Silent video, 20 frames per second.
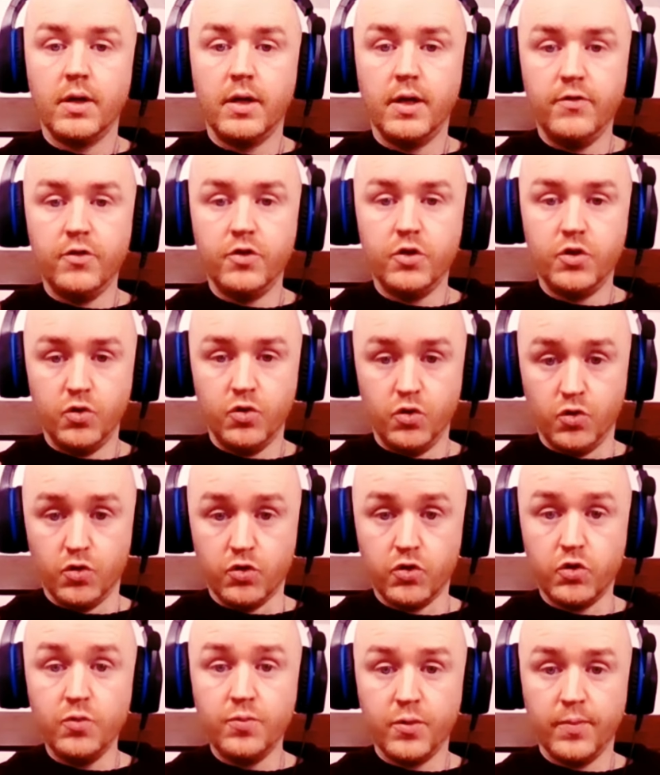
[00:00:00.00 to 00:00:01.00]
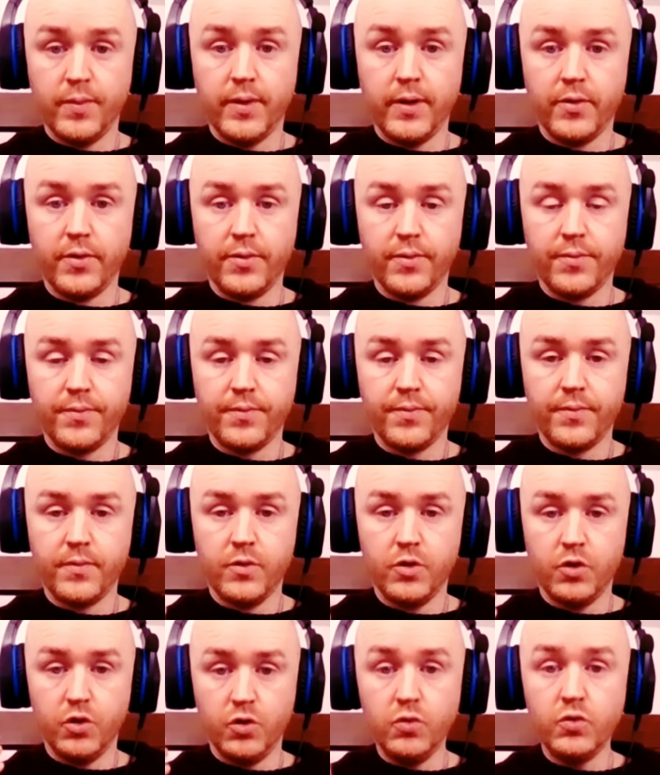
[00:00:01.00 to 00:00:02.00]
given to your superpower,
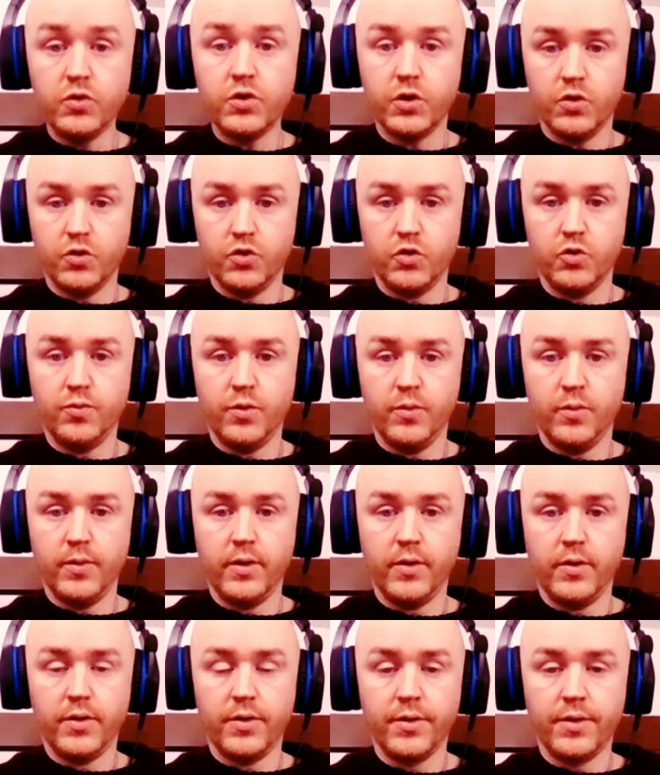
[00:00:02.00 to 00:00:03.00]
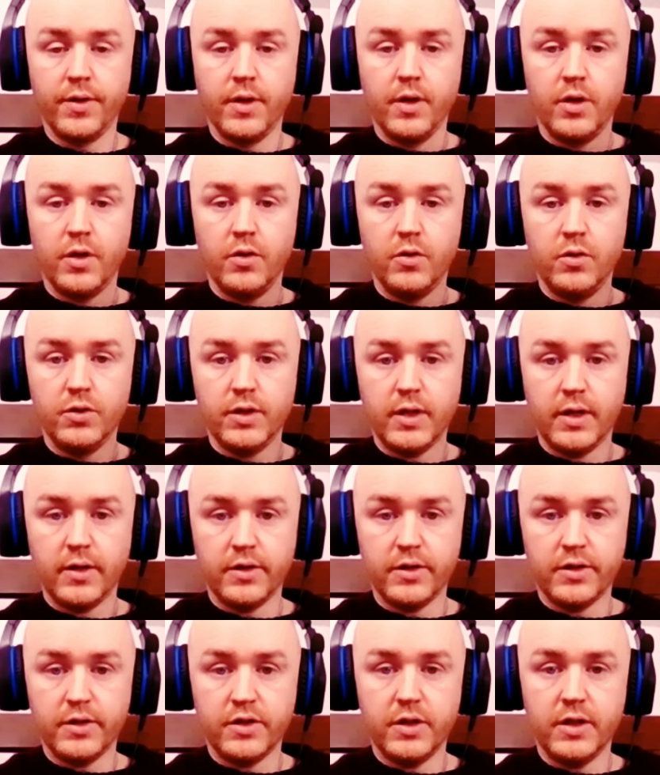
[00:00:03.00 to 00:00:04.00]
using your superpower, you'll
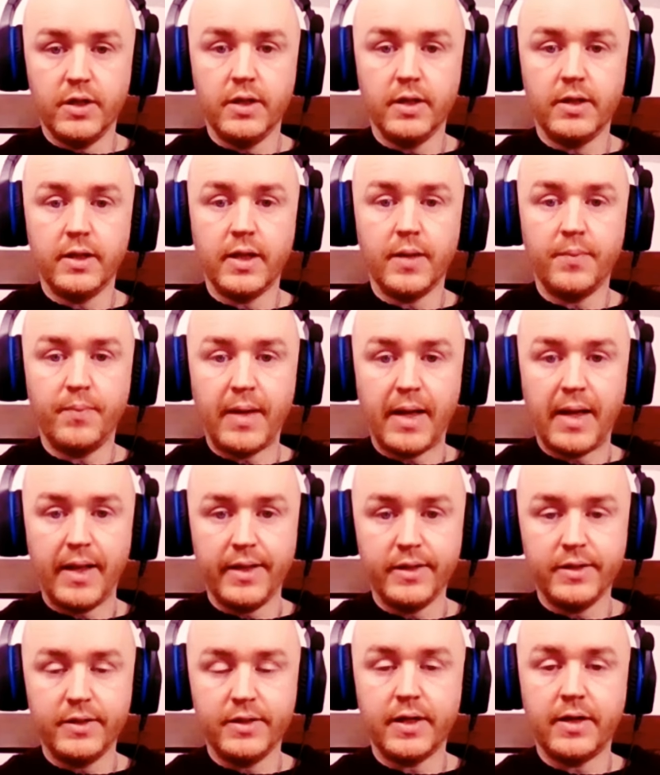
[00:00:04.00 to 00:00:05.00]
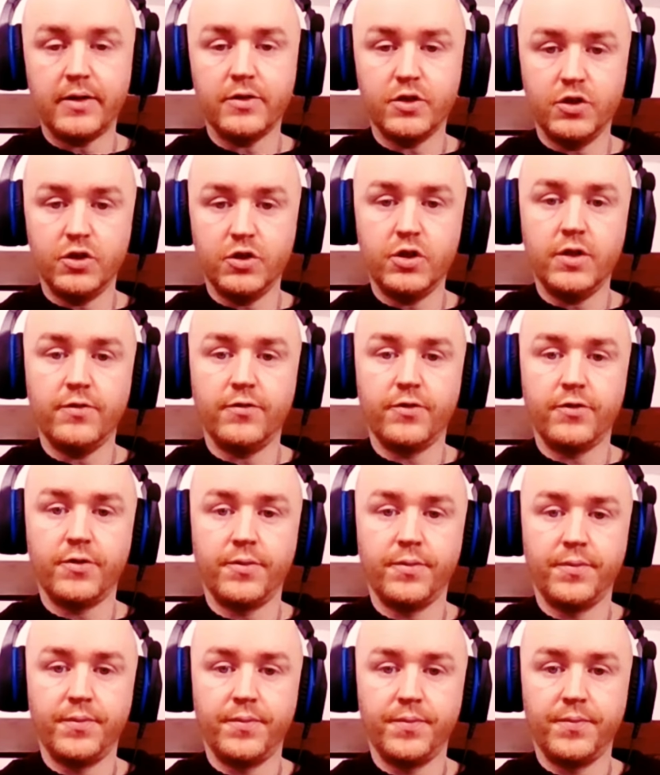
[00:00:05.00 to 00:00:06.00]
start to see that that balance starts to shift.